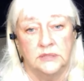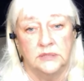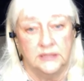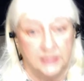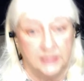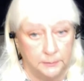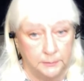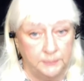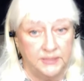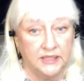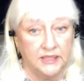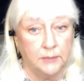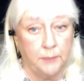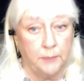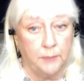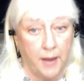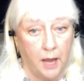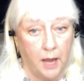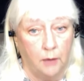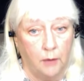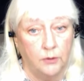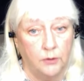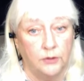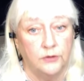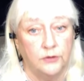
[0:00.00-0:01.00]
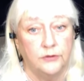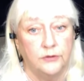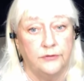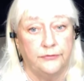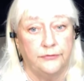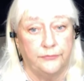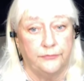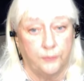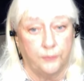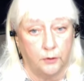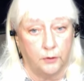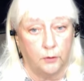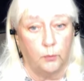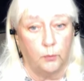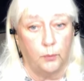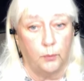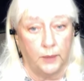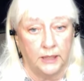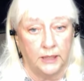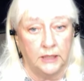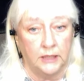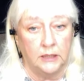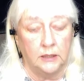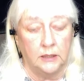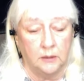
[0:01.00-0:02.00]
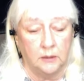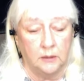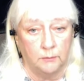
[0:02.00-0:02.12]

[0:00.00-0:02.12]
styptic powders for when